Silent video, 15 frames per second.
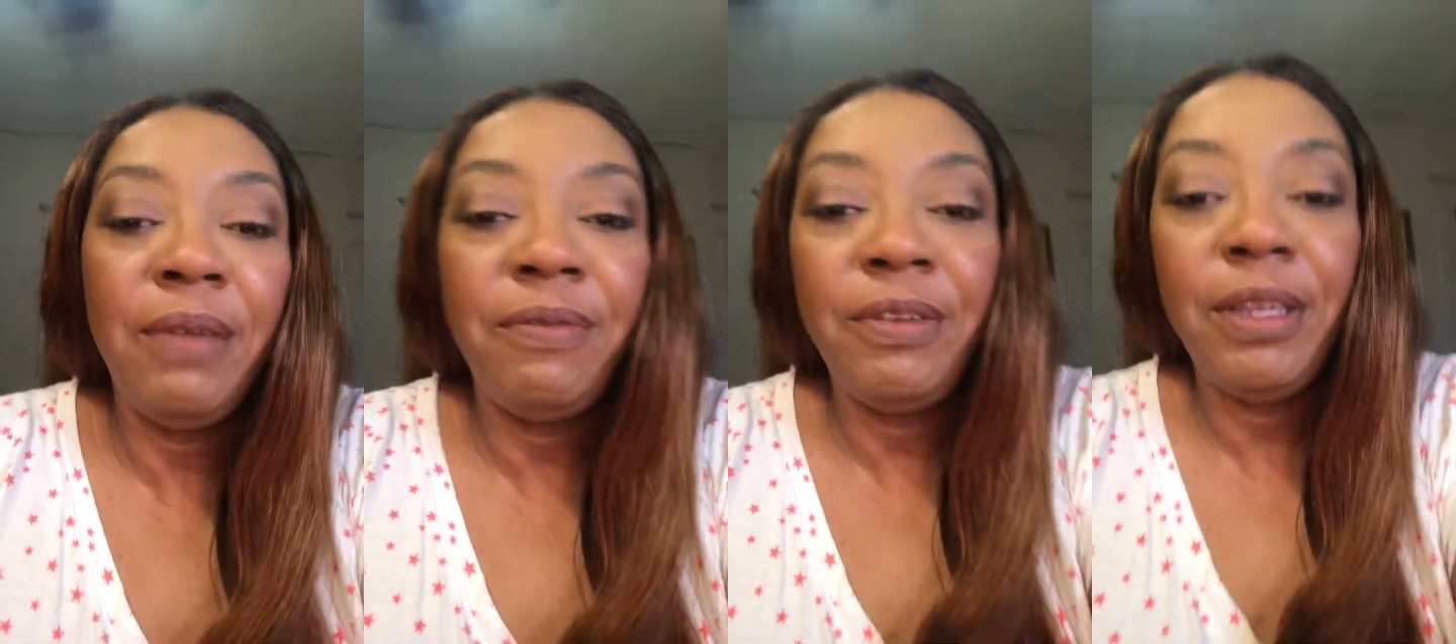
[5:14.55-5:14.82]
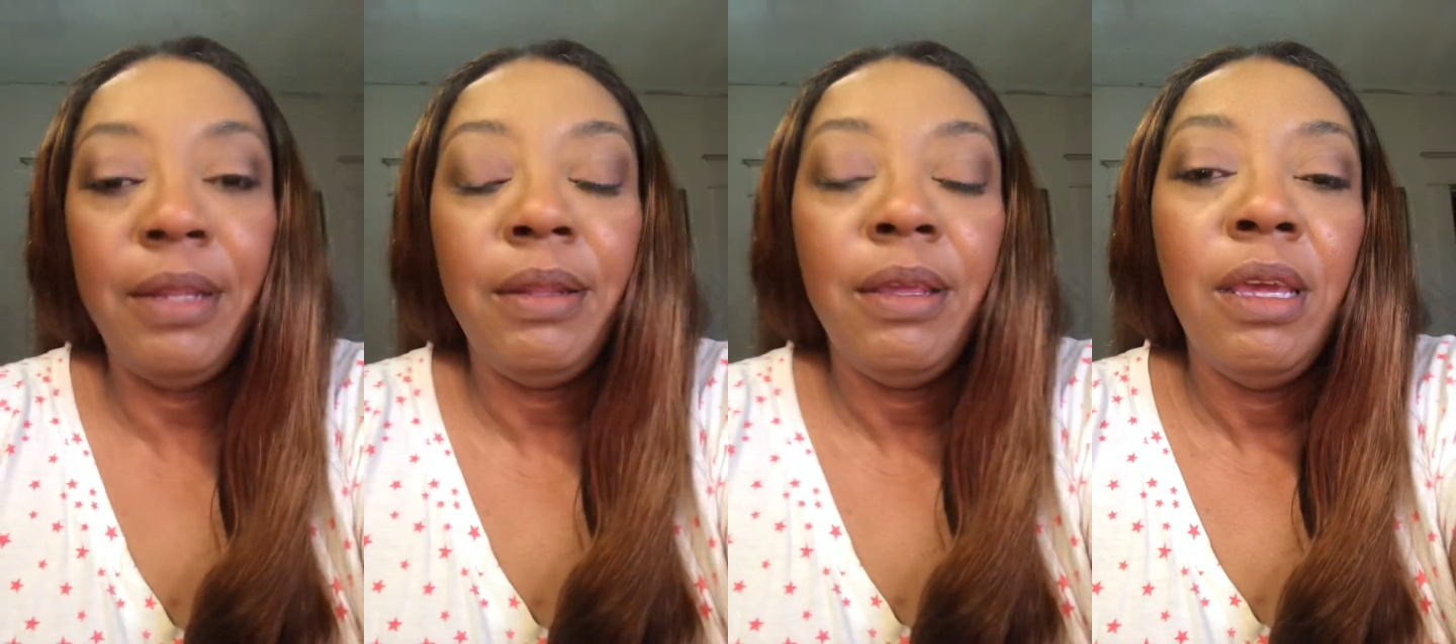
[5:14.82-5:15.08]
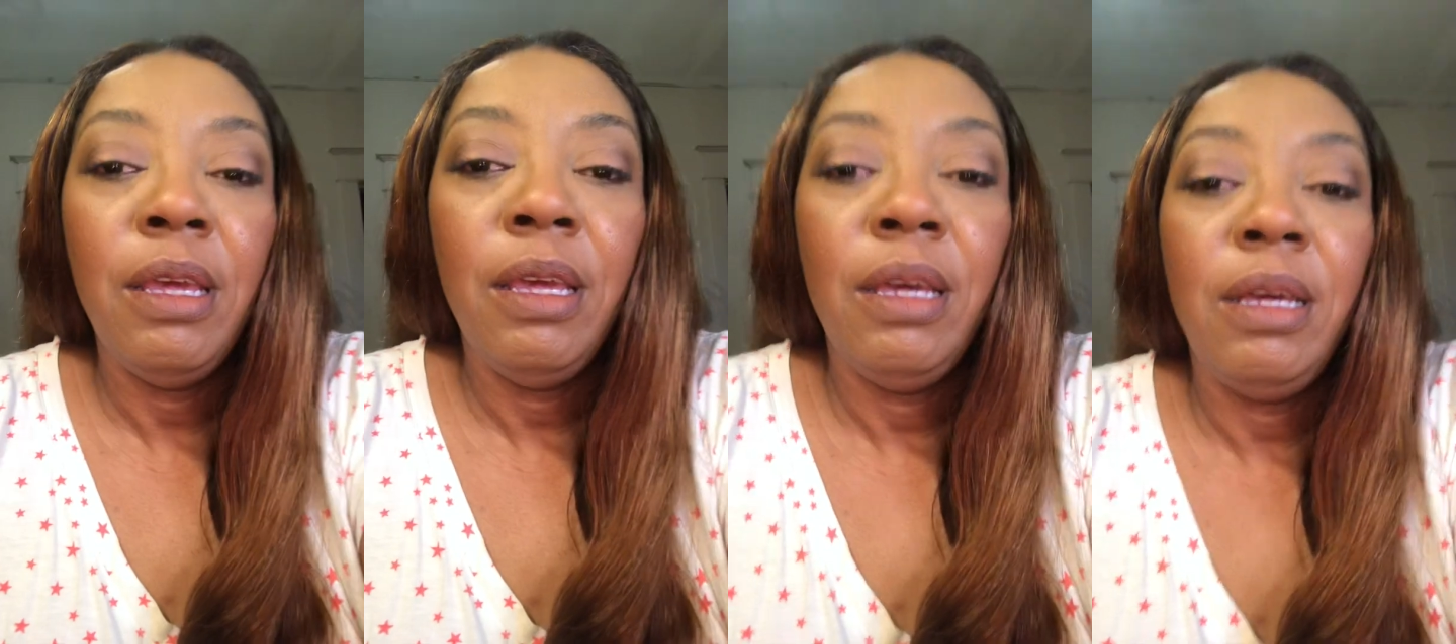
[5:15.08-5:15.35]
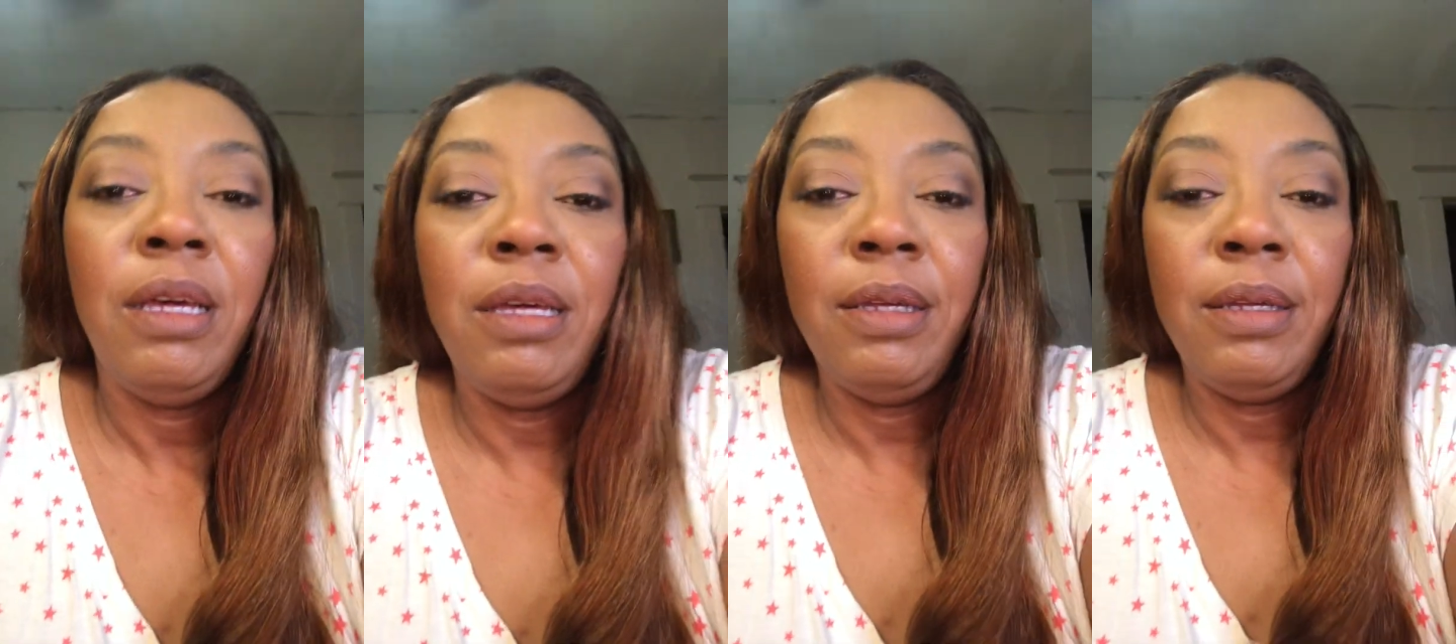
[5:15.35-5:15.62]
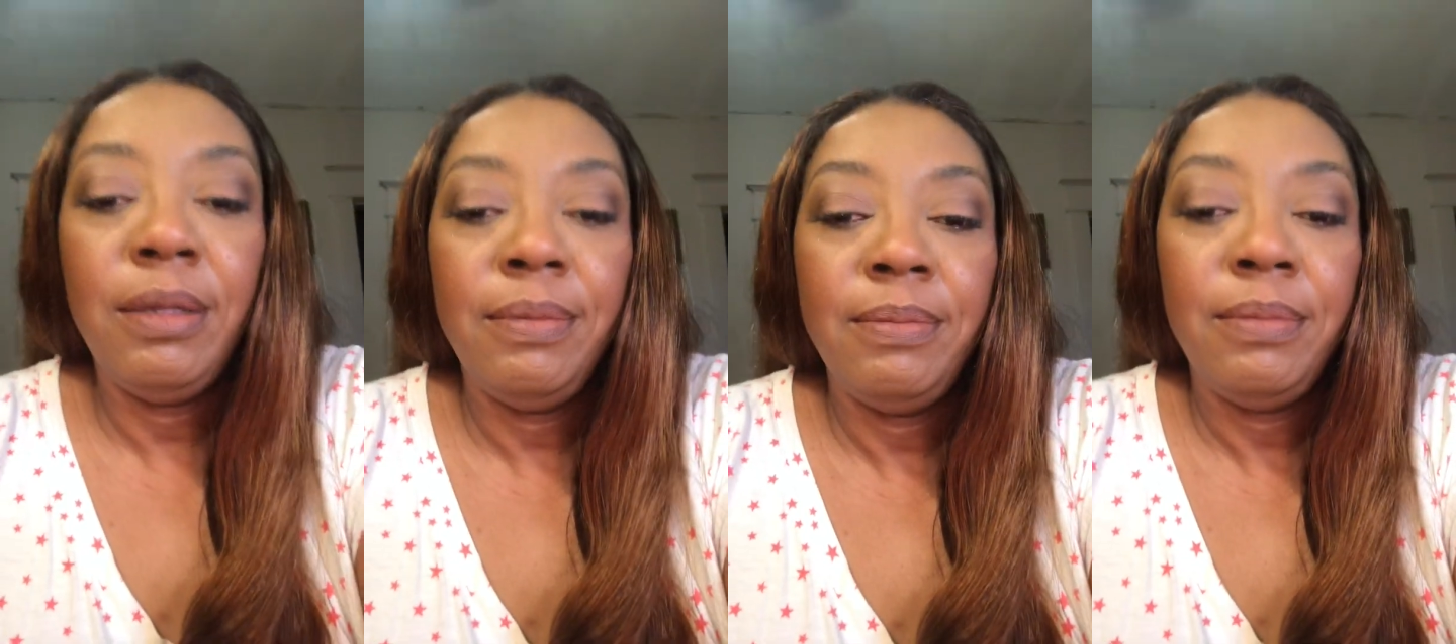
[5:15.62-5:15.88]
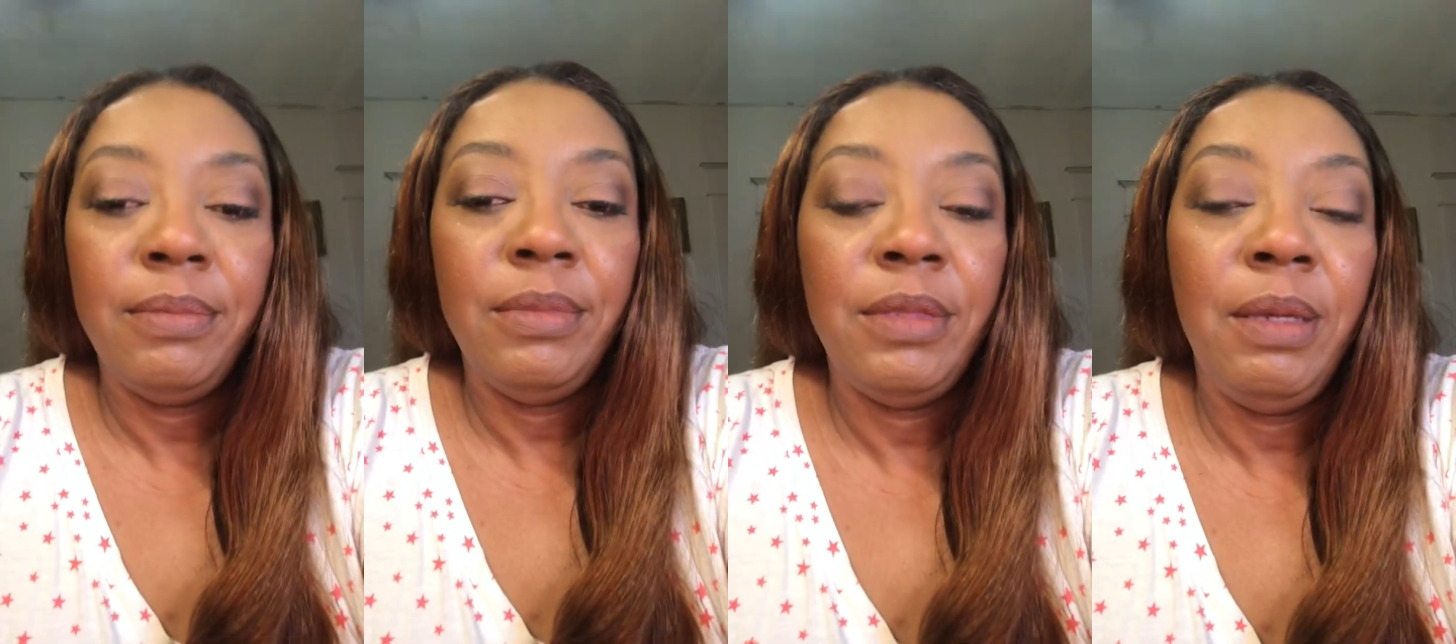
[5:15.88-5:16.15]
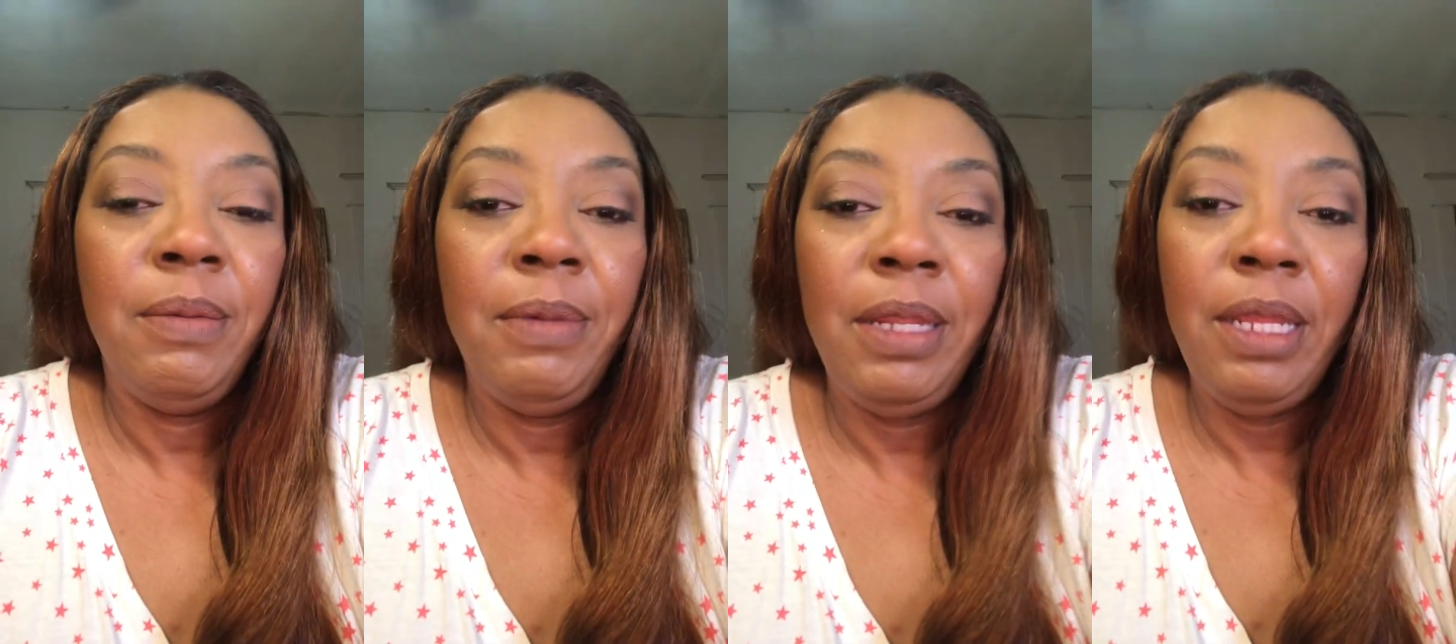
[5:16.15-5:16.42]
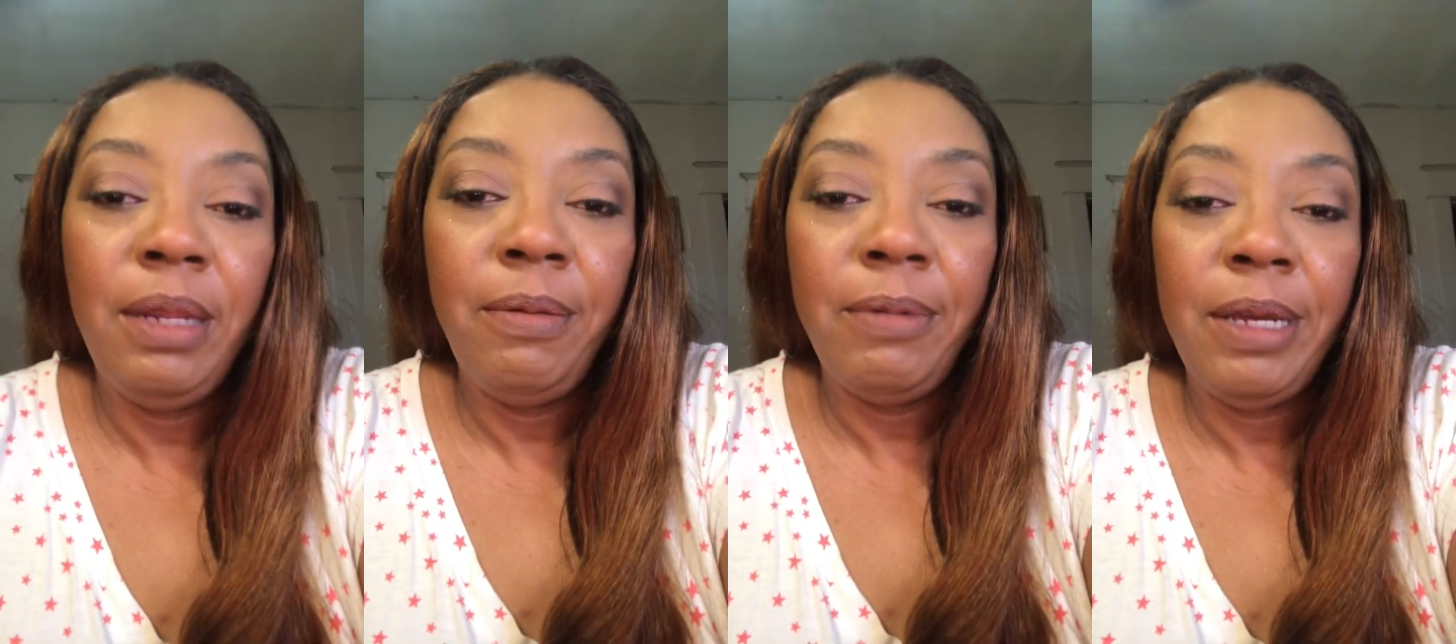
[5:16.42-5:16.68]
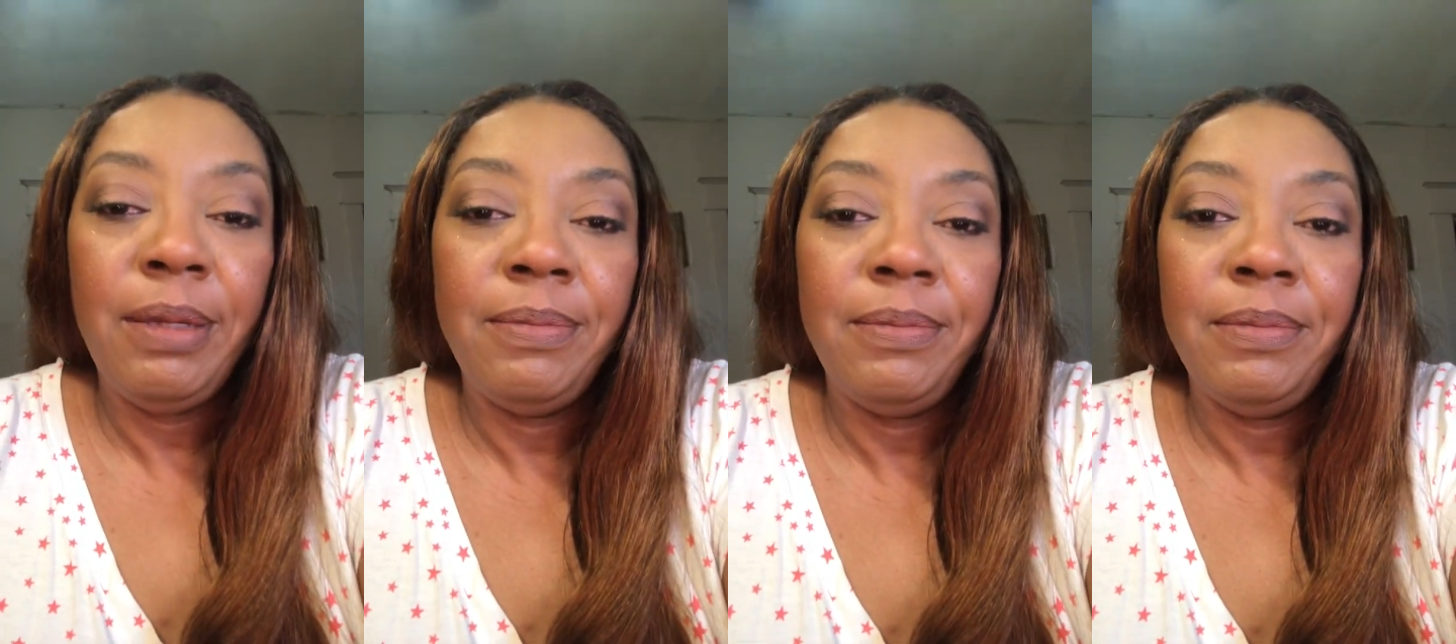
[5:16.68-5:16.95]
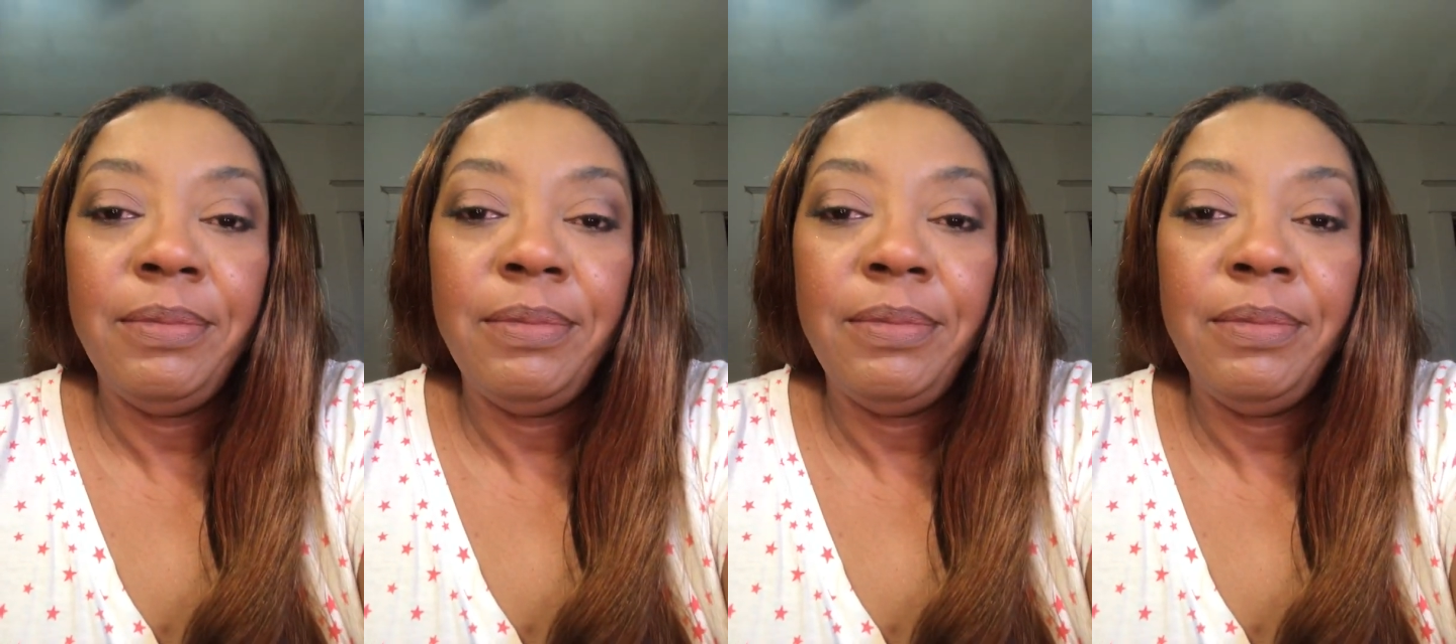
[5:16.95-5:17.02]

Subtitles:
fun. But anyway,